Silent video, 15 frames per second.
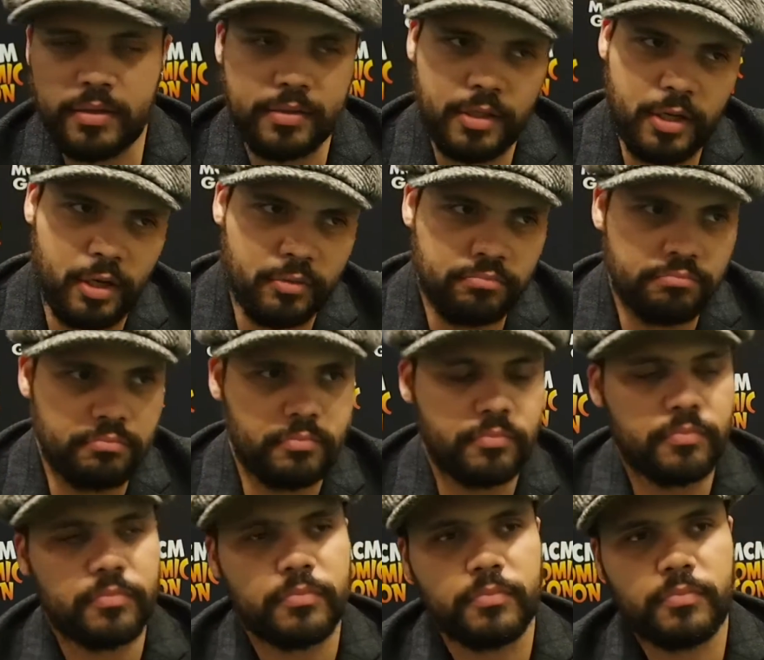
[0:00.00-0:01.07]
and
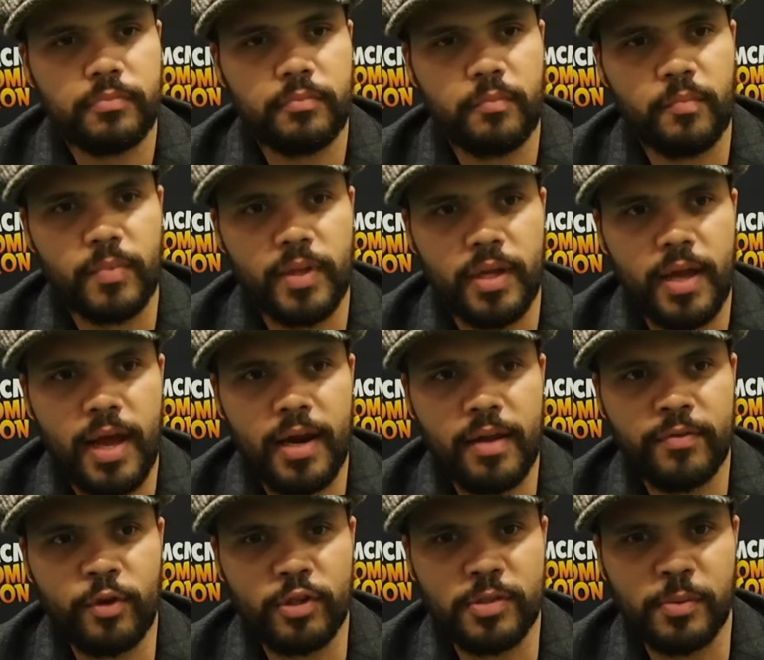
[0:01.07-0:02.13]
and
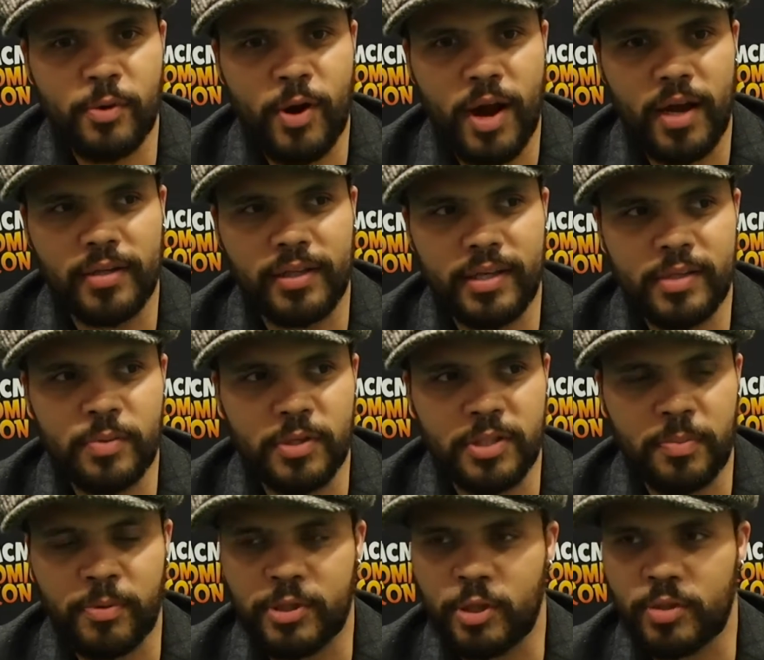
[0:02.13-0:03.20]
I've got some great ideas which
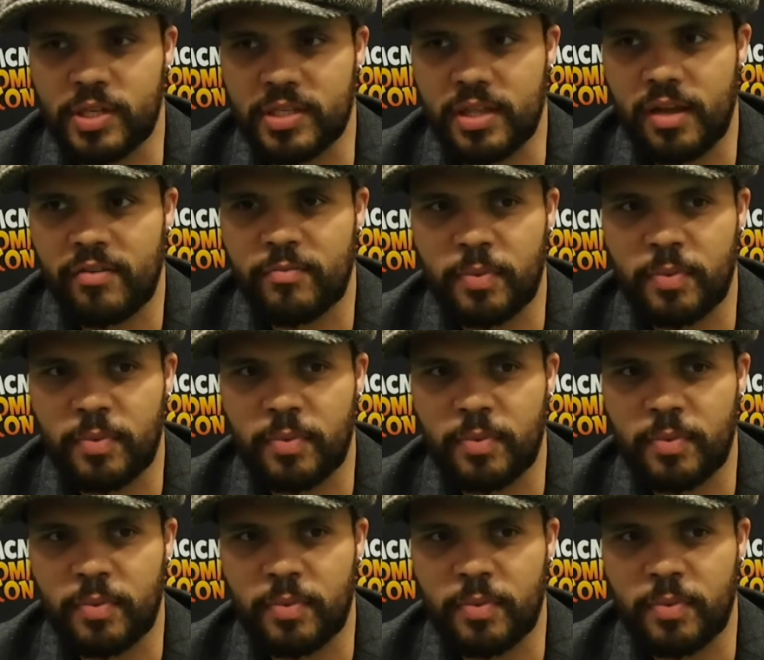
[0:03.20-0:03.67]
the producers love.